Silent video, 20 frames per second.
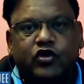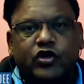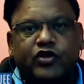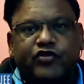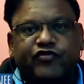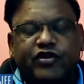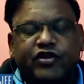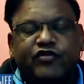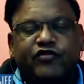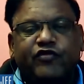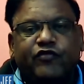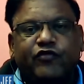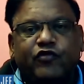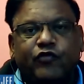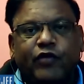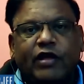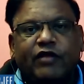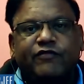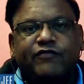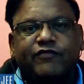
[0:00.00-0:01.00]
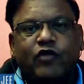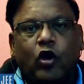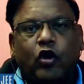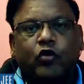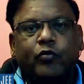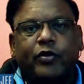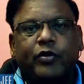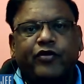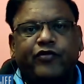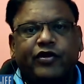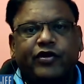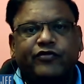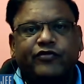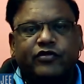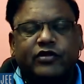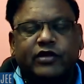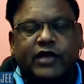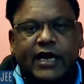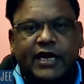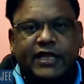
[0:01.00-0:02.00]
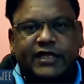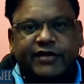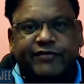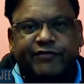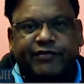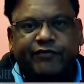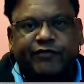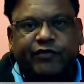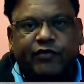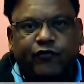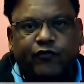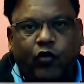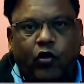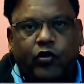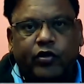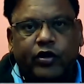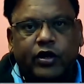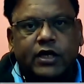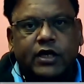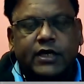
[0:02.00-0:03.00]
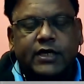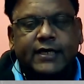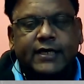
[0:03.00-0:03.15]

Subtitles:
a series of 12 documentaries on the 1971 war.